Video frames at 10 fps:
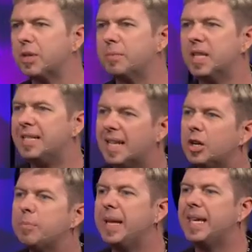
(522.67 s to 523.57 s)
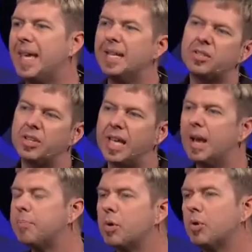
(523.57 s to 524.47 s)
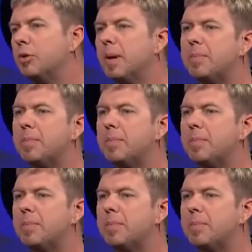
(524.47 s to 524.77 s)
The, the dinner begins in the upper room,